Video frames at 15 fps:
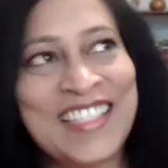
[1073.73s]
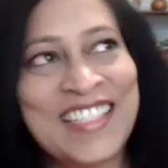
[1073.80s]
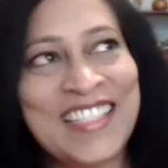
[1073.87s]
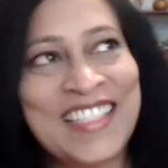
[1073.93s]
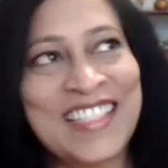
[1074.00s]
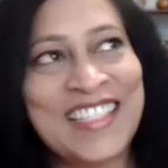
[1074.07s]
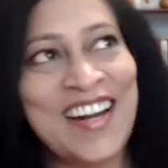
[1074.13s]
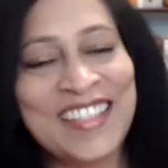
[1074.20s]

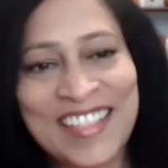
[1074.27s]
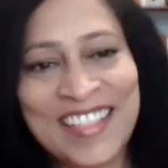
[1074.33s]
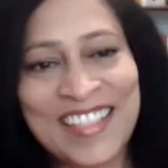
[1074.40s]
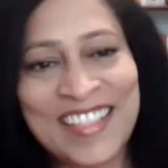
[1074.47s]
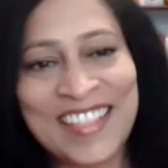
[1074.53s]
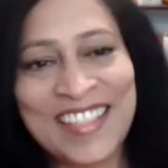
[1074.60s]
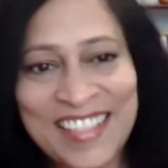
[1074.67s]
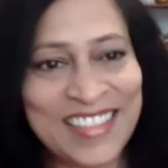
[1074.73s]
I started
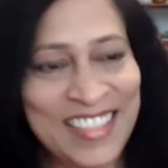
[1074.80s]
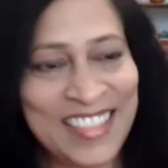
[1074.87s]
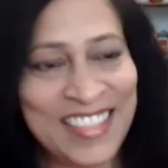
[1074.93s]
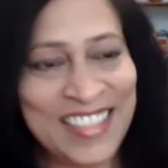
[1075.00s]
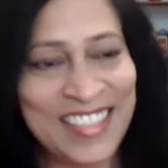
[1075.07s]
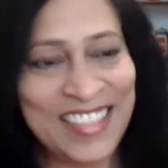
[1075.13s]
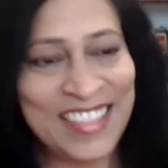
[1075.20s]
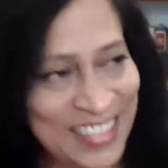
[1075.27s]
a
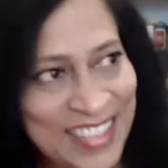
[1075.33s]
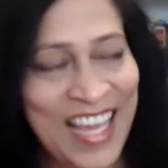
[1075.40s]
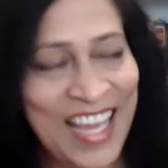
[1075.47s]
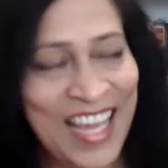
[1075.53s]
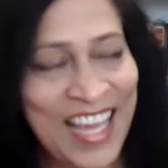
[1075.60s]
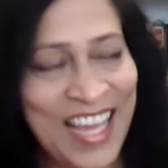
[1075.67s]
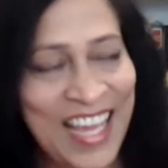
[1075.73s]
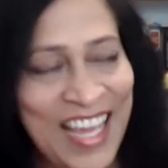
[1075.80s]
career
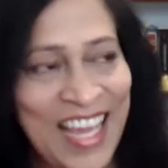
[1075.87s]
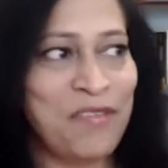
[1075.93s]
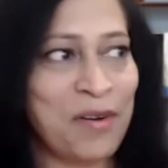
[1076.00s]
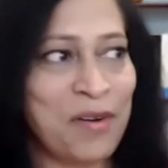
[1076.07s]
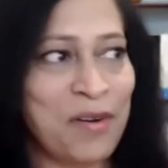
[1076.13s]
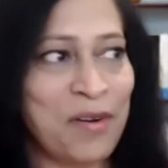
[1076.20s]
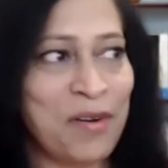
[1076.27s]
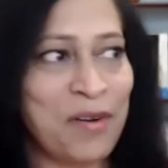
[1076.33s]
teaching.
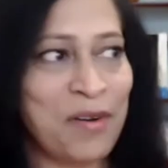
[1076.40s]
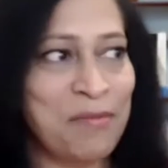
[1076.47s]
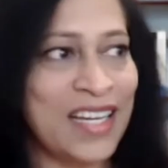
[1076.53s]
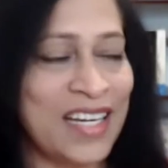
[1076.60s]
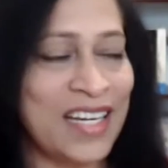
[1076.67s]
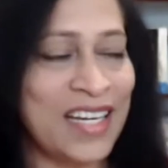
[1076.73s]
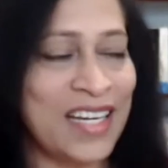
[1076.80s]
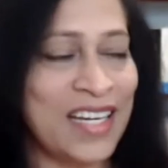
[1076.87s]
And then
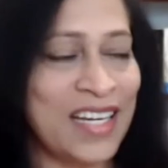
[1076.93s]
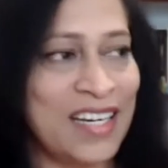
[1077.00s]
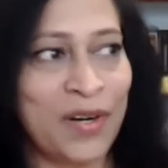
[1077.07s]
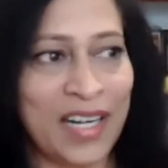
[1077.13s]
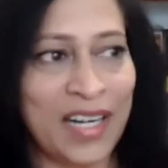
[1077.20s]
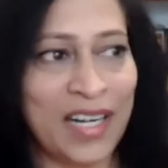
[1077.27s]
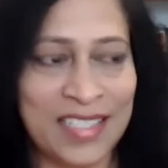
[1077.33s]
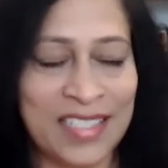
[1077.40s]
from there, I
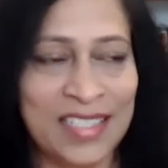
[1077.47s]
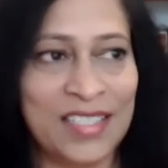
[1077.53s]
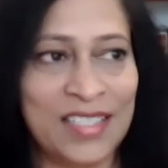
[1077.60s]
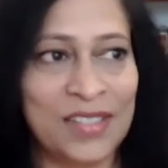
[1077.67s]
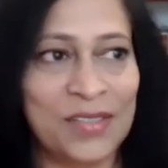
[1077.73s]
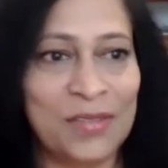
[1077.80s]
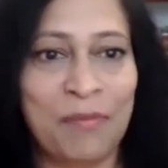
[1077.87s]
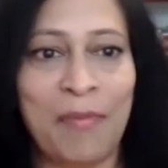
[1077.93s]
kind of
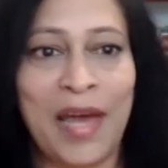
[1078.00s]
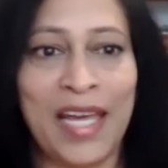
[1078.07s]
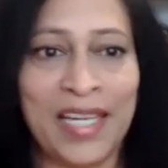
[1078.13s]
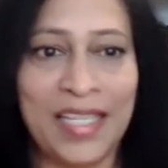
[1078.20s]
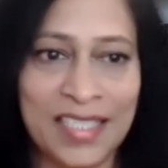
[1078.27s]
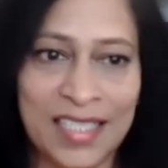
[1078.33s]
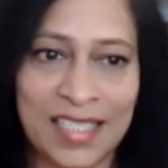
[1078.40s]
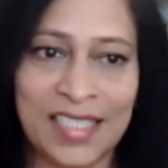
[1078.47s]
progressed
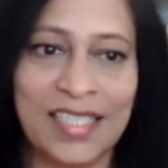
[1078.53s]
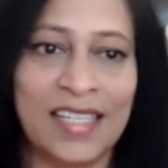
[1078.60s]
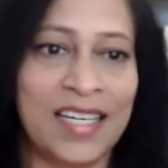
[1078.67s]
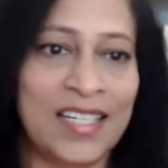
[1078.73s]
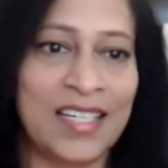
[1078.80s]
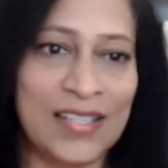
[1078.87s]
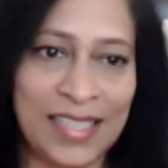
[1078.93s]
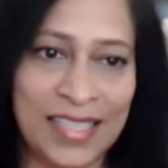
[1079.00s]
into
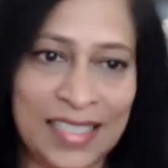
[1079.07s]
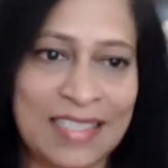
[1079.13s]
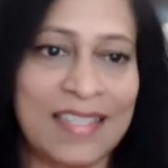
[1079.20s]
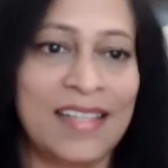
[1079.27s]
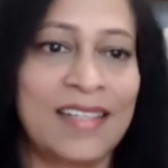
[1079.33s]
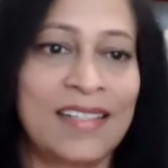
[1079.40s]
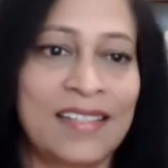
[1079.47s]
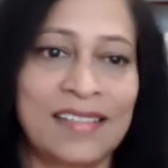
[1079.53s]
managing a
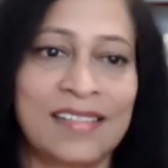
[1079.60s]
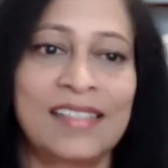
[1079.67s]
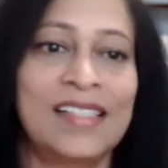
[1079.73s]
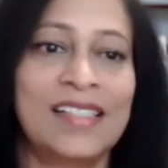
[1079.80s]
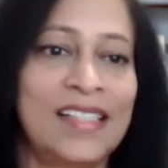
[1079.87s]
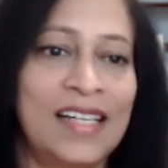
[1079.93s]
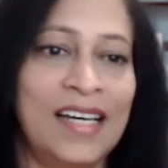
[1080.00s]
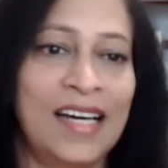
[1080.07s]
training
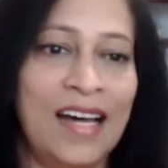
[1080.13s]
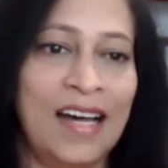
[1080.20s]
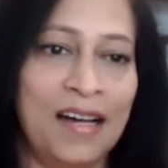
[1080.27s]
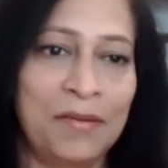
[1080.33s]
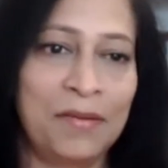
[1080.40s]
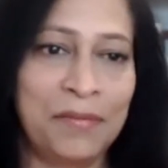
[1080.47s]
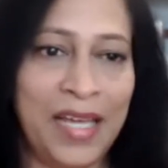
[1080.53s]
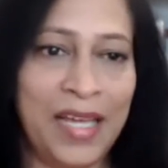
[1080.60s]
center.
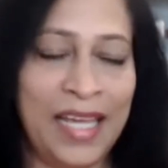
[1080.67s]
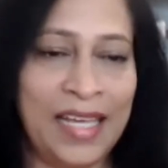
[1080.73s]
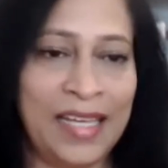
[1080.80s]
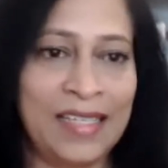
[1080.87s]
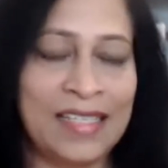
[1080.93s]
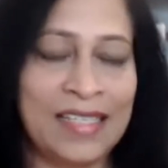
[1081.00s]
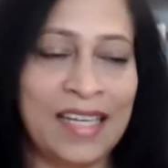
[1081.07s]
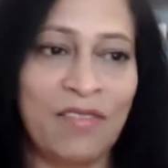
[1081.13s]

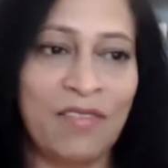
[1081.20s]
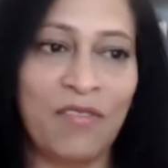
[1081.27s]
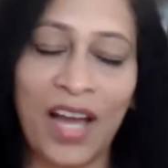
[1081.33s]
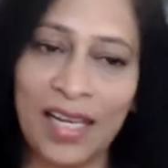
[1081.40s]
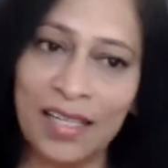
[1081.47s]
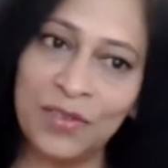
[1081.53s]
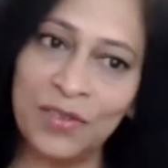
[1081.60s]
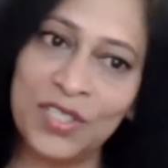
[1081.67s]
And then
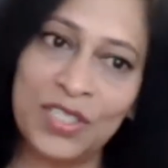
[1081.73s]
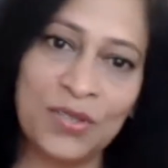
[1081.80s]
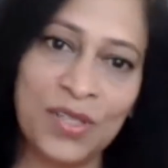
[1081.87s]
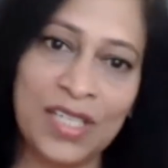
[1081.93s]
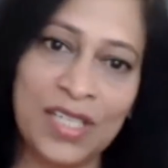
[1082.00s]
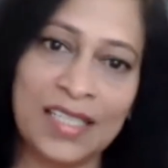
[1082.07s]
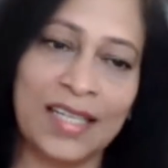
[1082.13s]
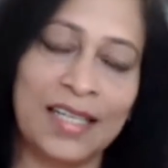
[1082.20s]
while I was
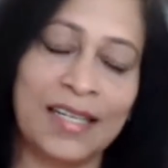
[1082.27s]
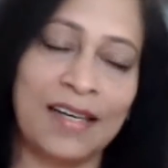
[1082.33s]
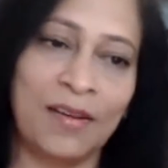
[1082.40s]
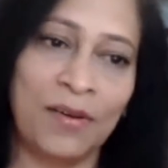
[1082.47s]
doing that, I